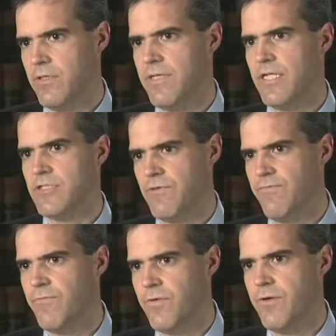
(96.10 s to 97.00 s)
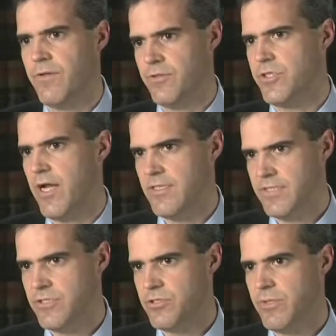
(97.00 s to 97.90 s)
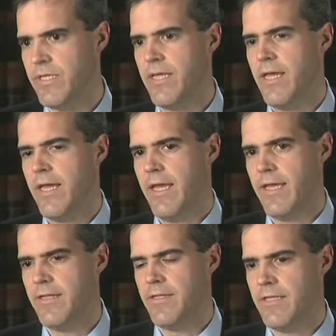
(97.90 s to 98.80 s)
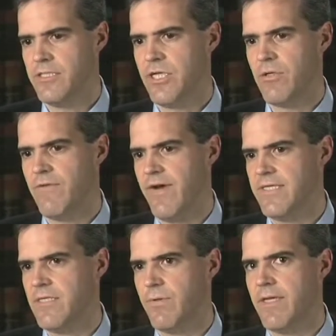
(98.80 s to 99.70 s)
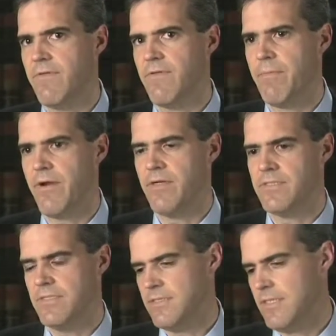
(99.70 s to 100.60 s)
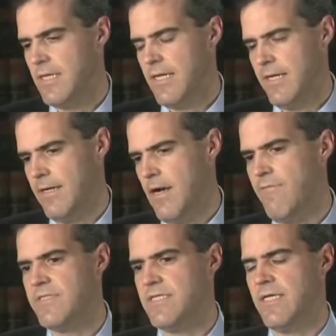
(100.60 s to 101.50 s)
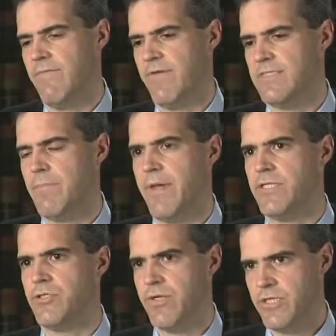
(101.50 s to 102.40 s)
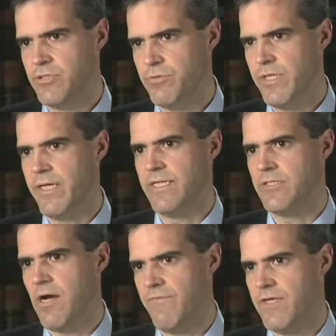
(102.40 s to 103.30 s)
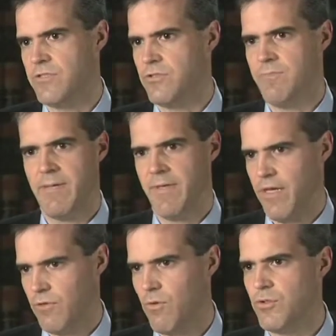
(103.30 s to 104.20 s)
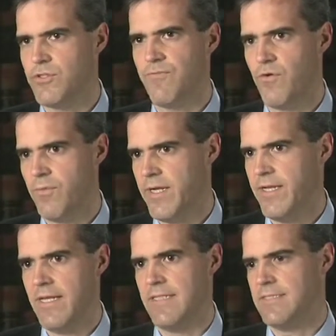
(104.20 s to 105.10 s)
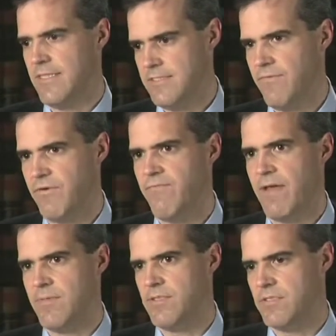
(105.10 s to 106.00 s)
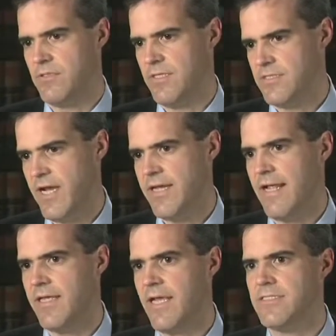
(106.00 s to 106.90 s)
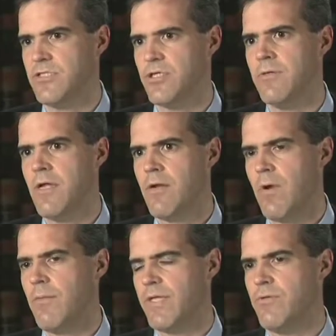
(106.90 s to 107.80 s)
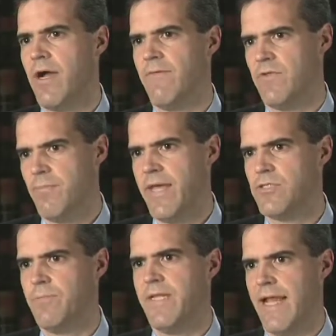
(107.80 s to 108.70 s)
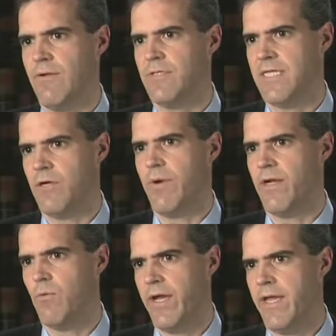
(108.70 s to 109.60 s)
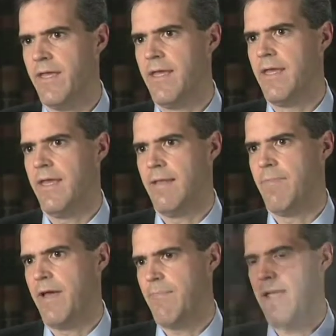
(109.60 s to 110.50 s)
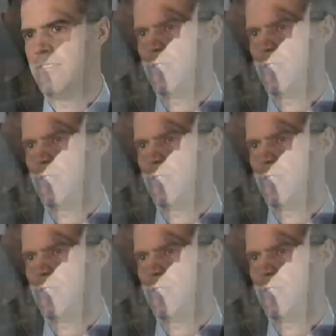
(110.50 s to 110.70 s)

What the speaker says: attention for their child's injury, and the general advice that we give the parents is obviously if it's a major injury, it's obvious there's maybe a gross deformity, then it's easy for the families to decide. In that case, they should probably drive to the major pediatric center right away and bypass